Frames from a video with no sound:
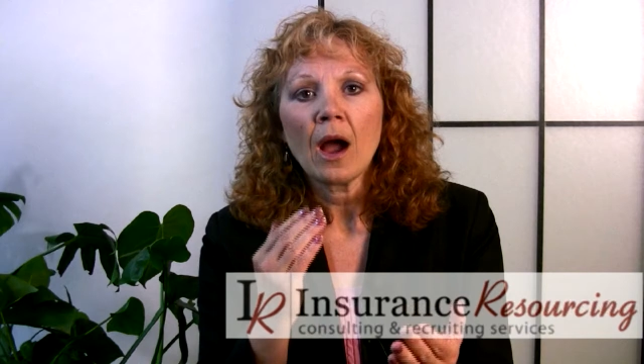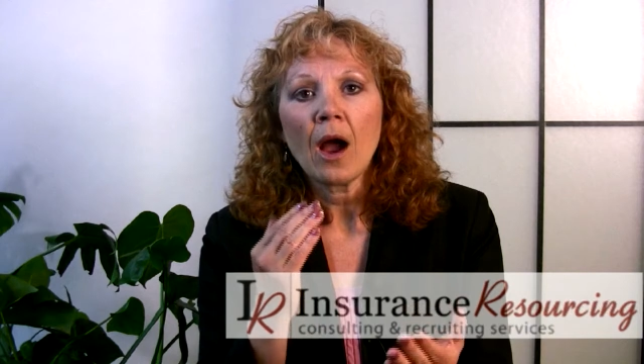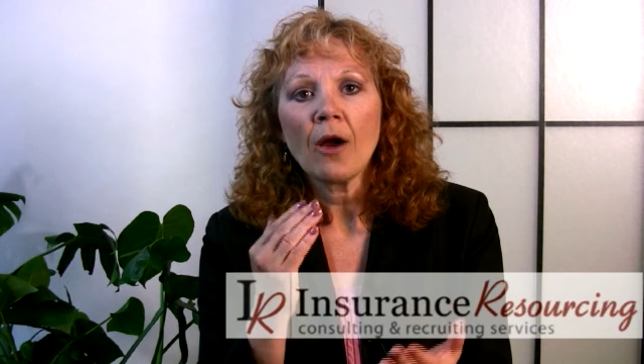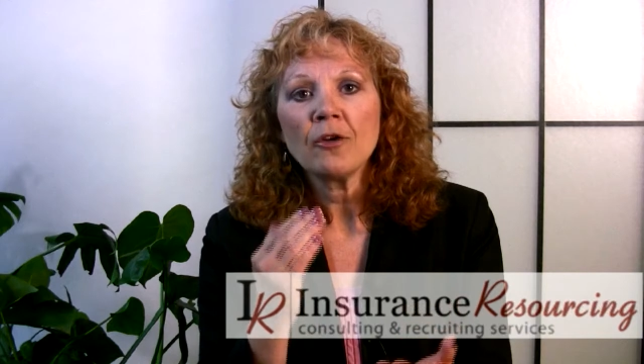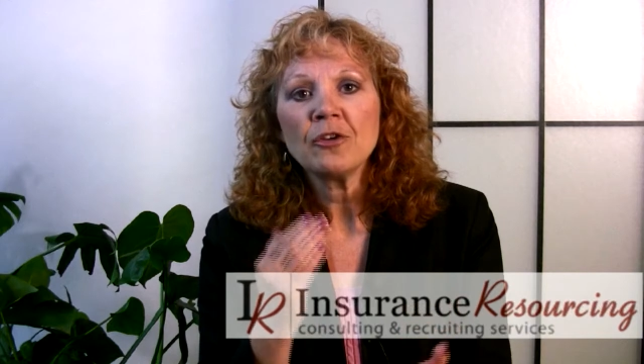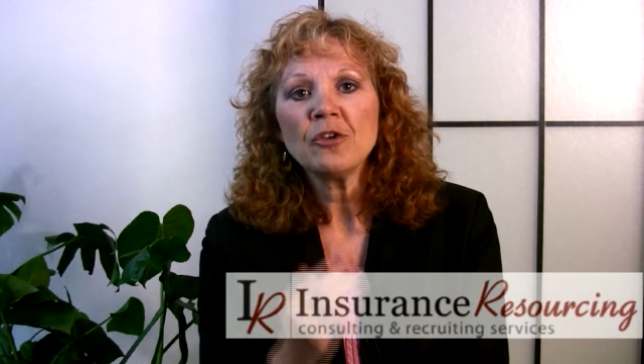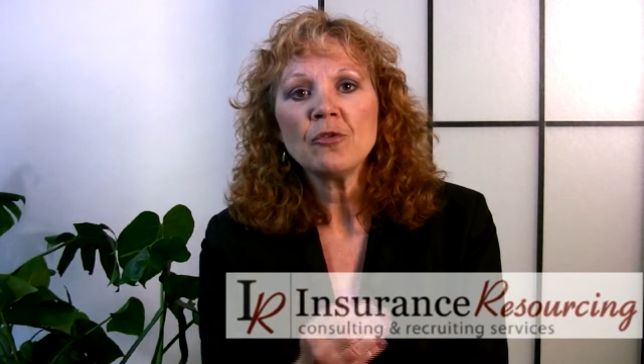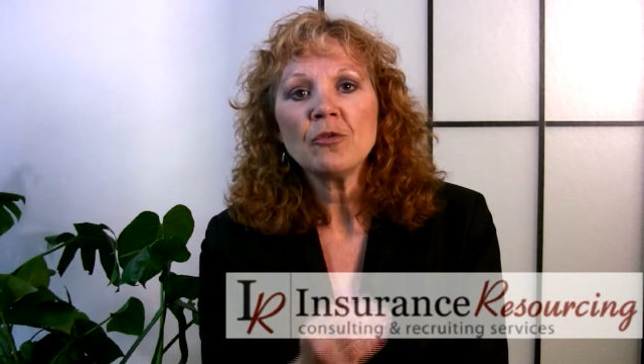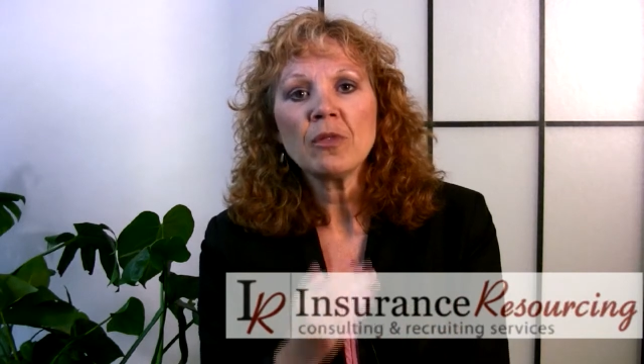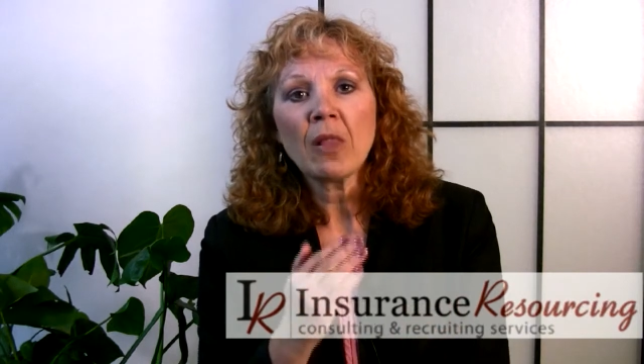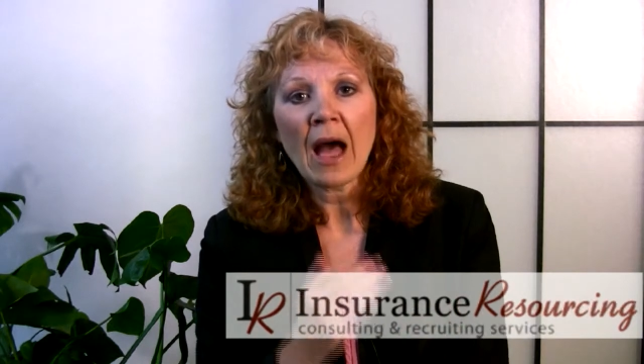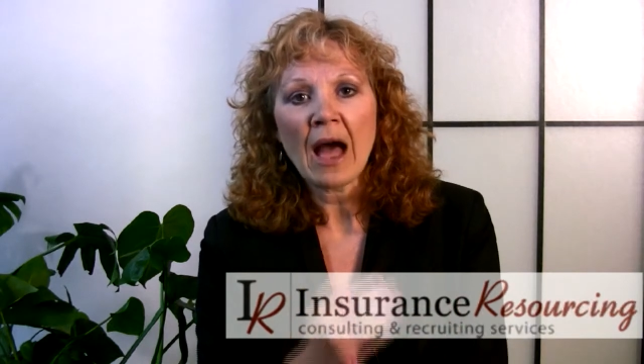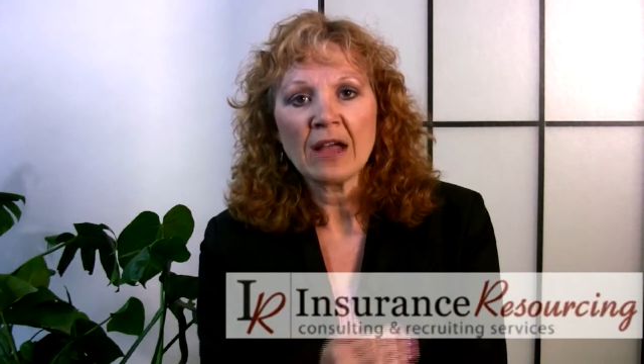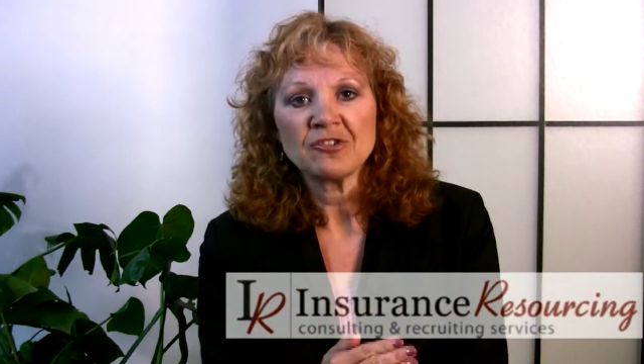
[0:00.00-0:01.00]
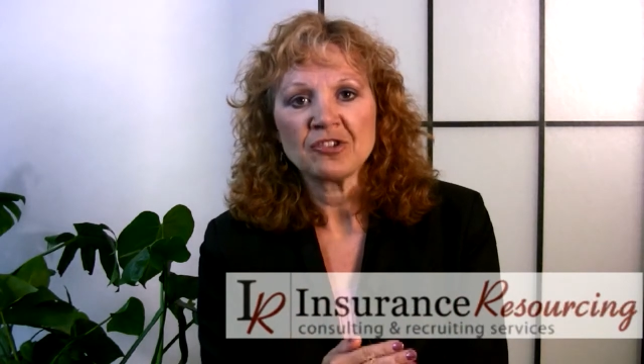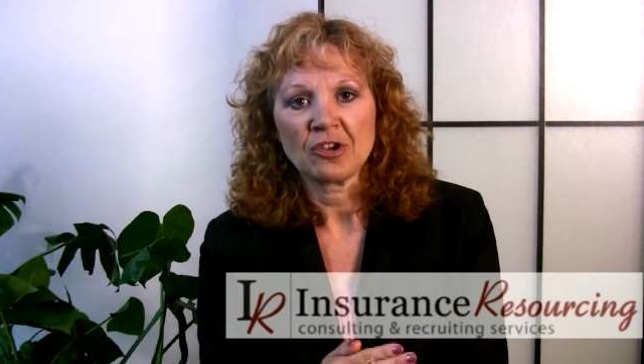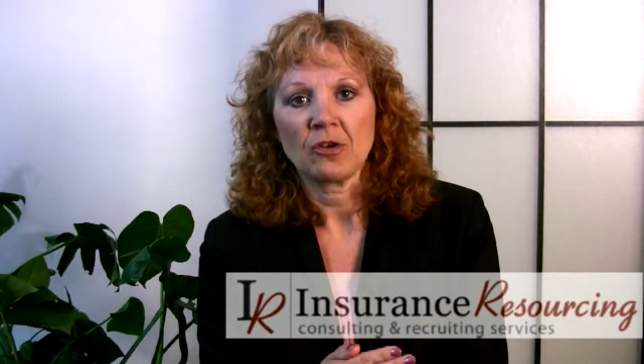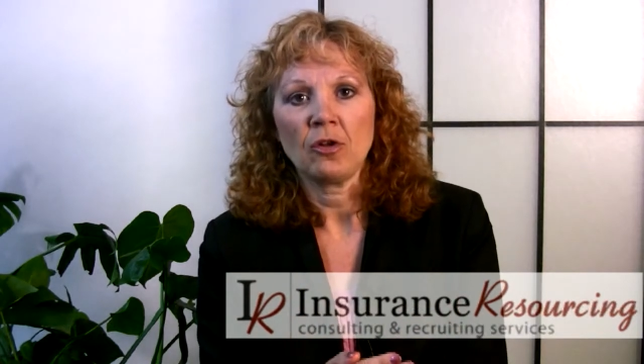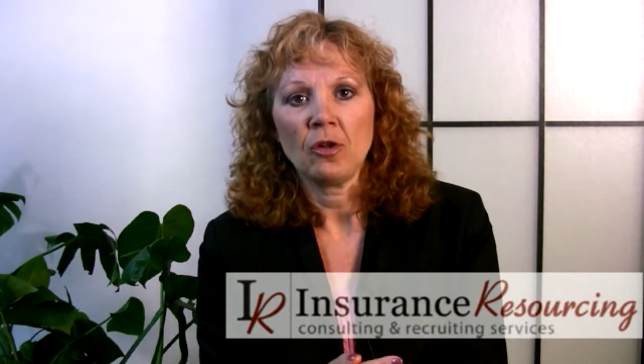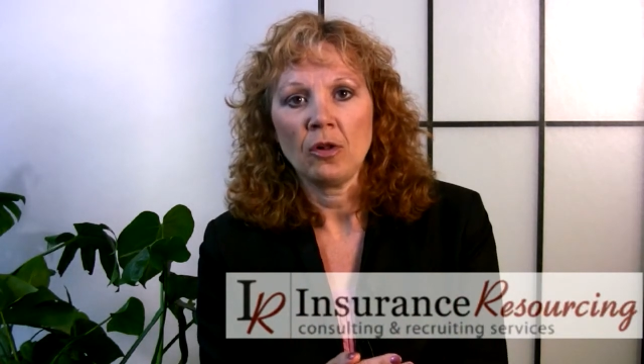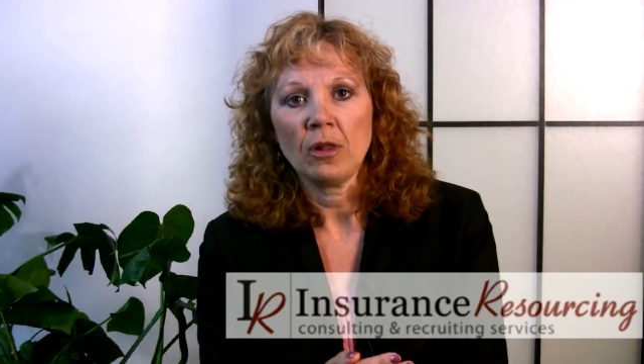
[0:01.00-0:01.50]
Are you
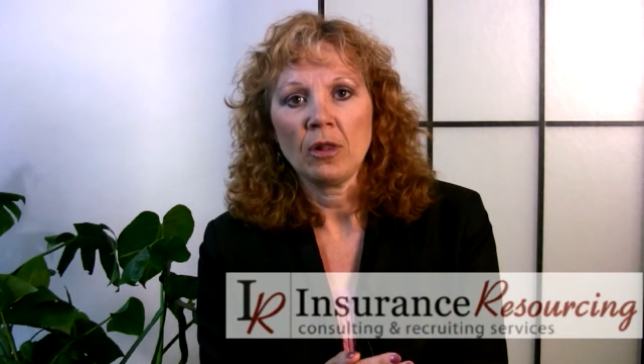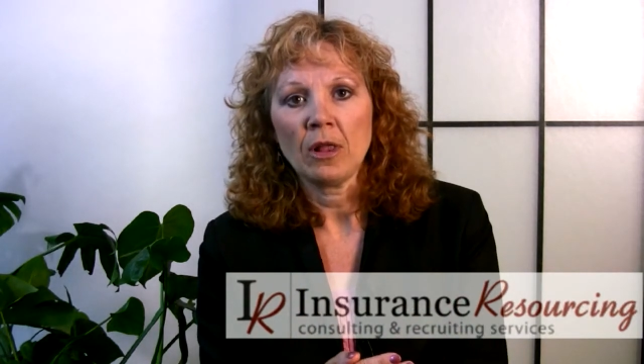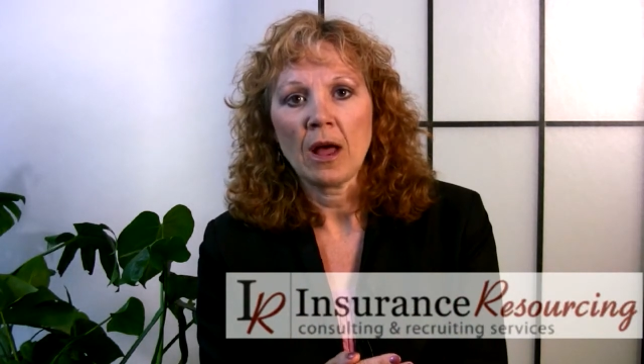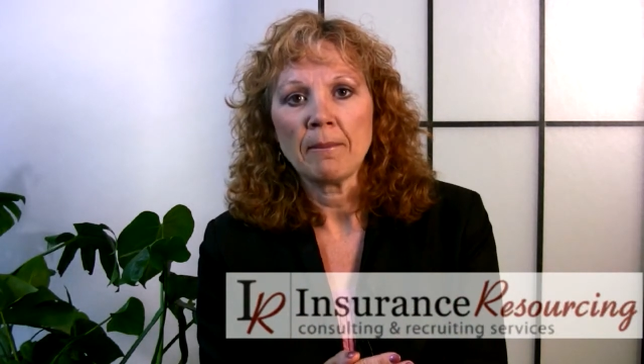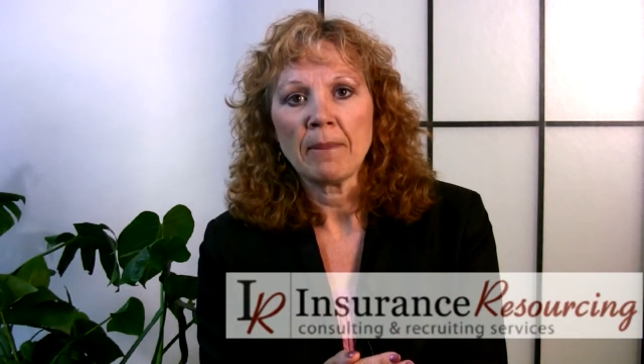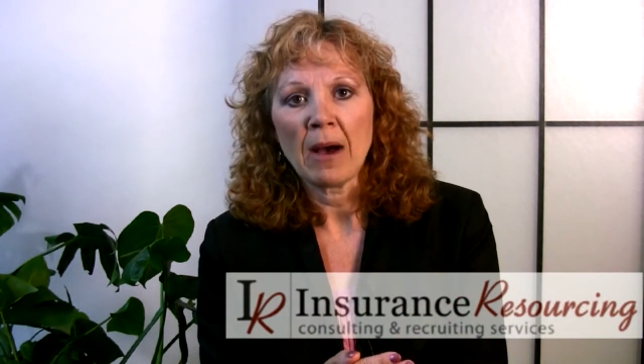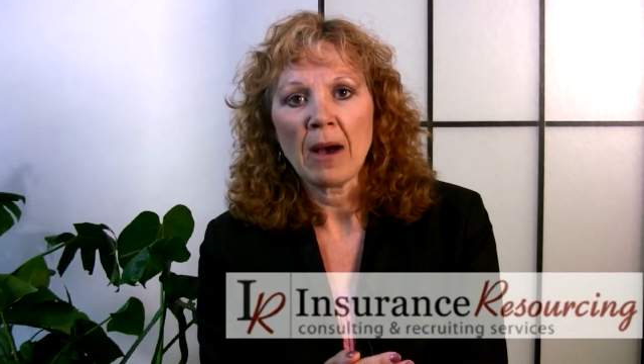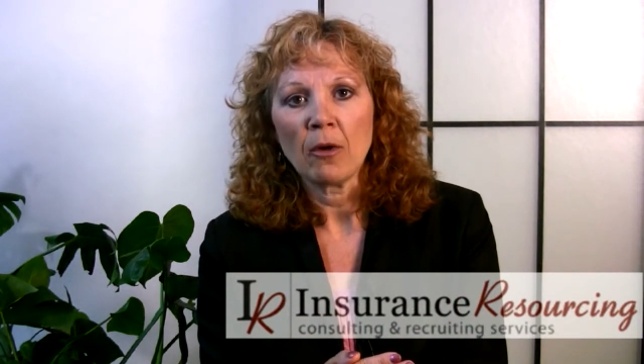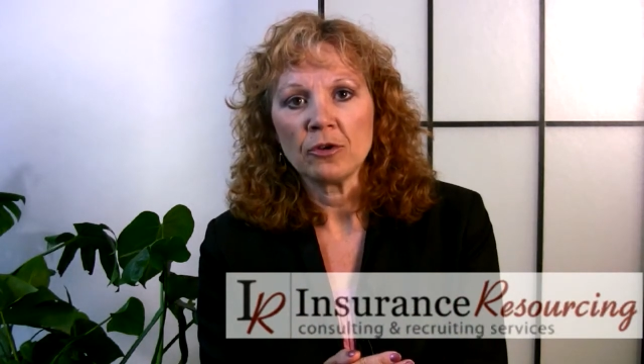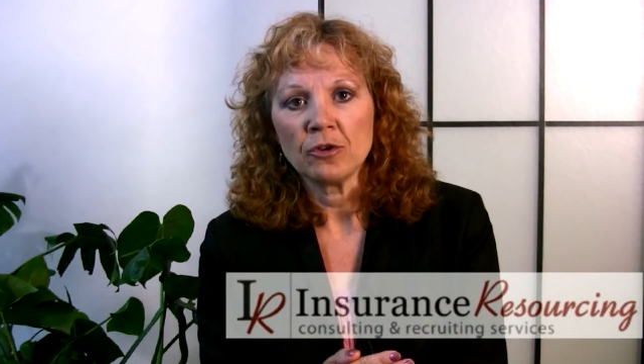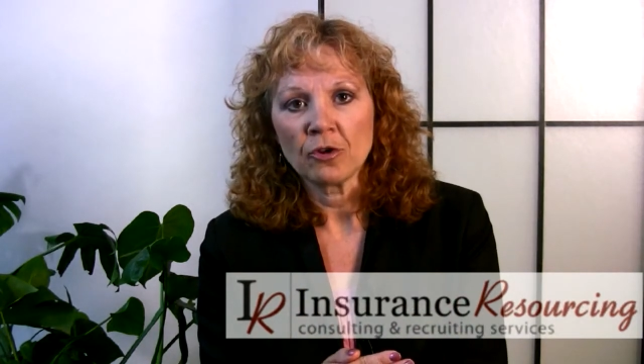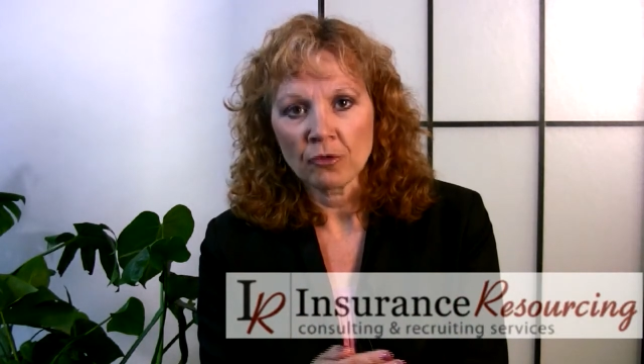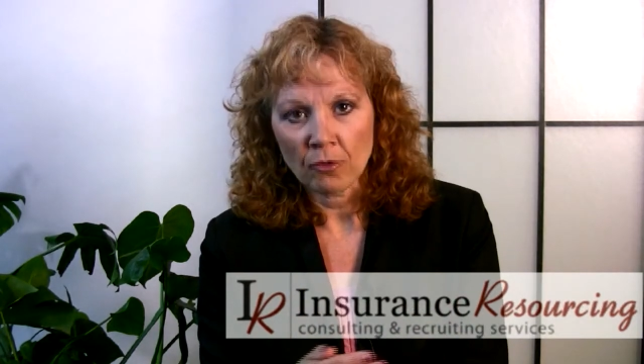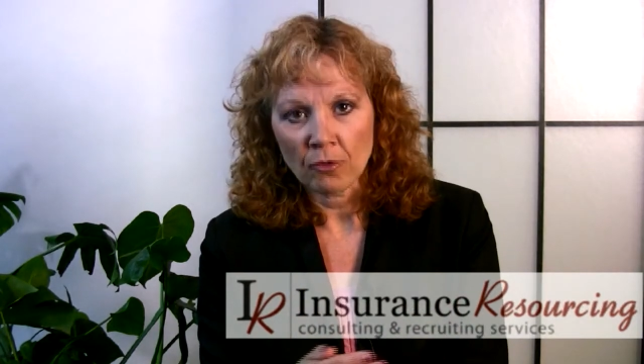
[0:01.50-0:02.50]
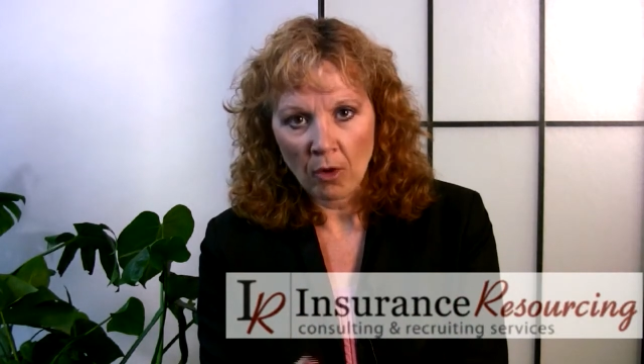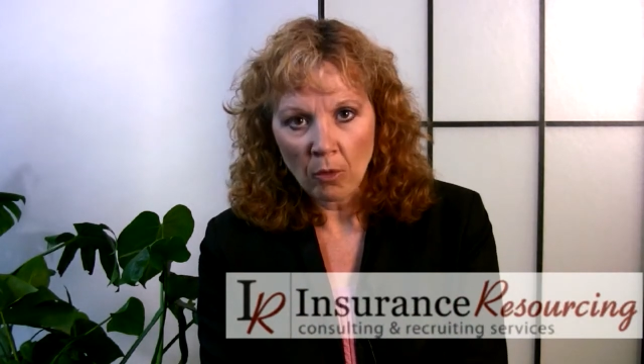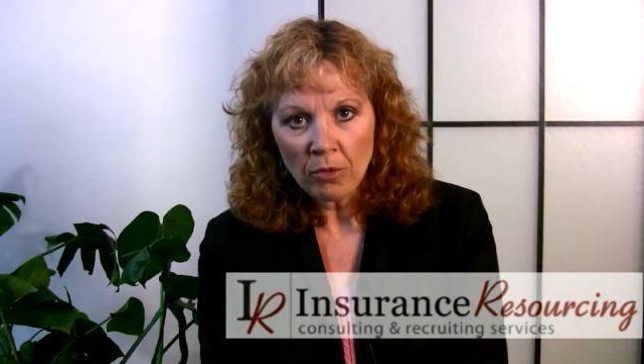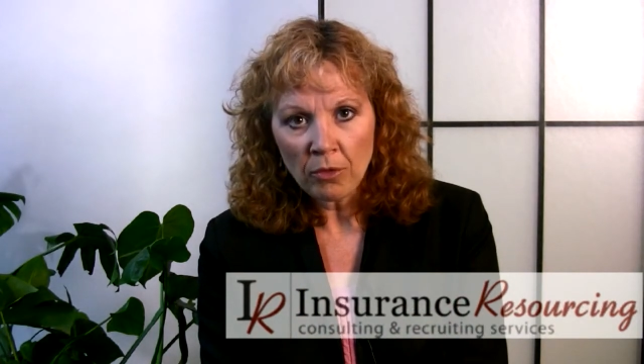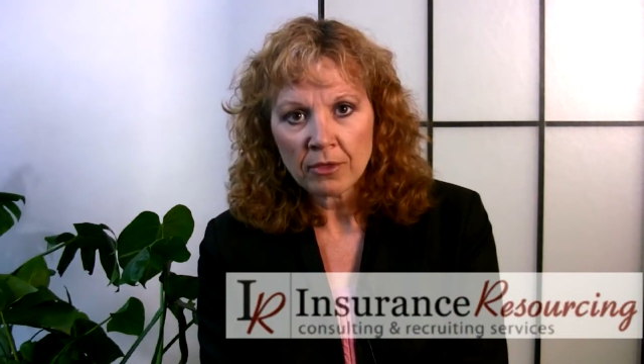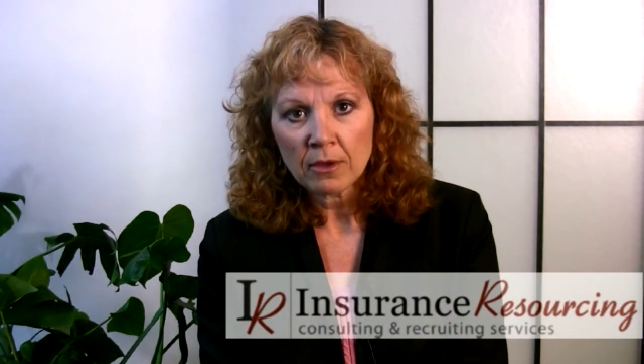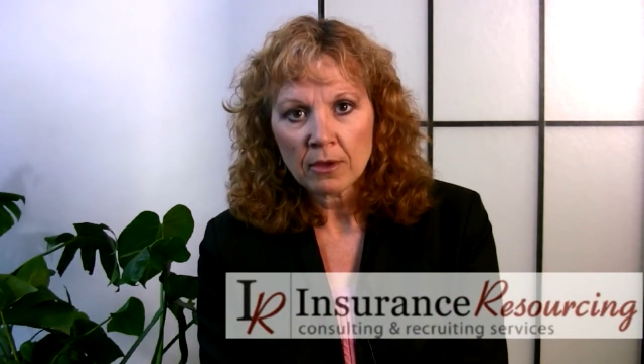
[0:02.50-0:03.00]
logical about your
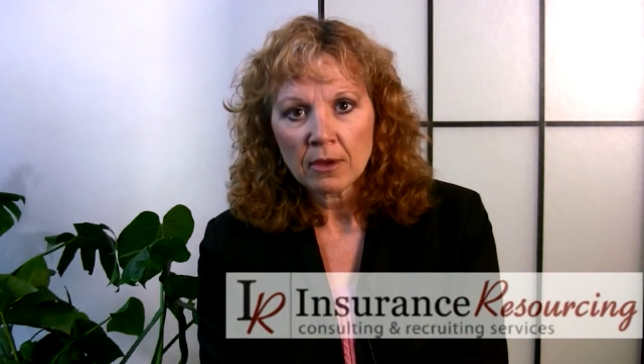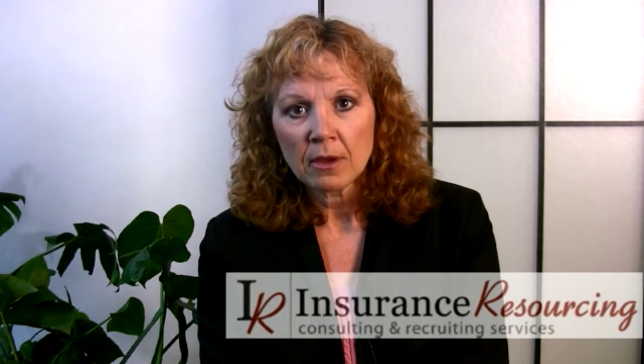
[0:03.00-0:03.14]
growth?